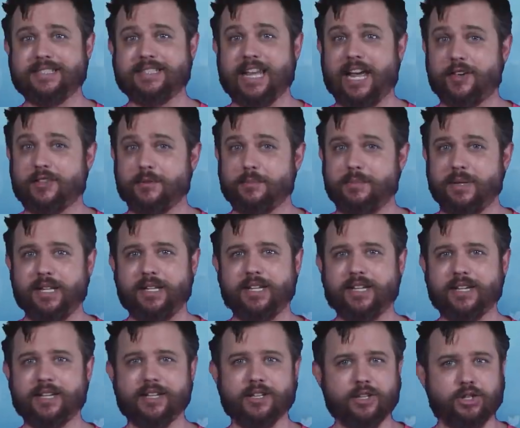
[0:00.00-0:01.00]
This is how the
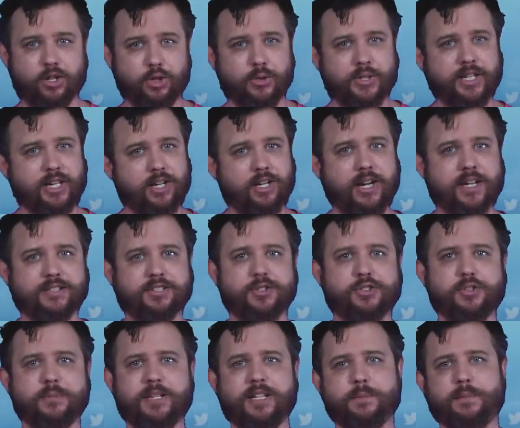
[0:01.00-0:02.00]
media, including
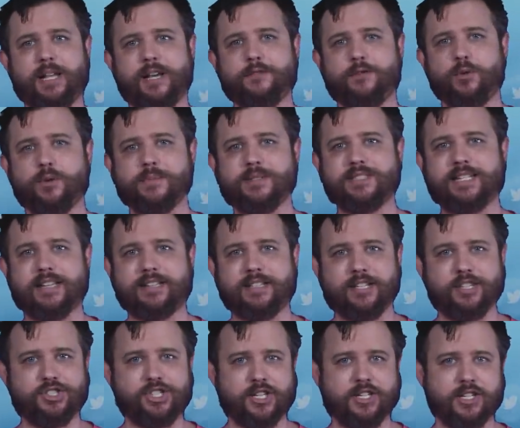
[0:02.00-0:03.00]
internet social media platforms,
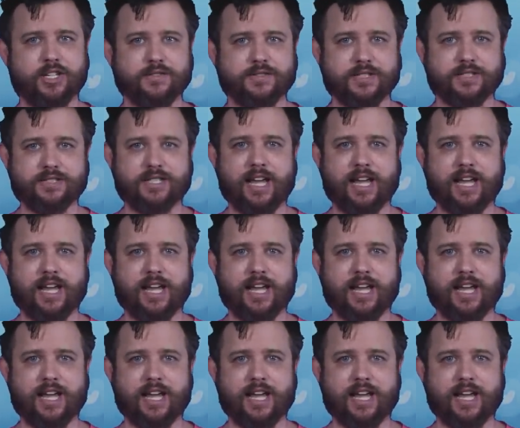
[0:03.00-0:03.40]
set the agenda of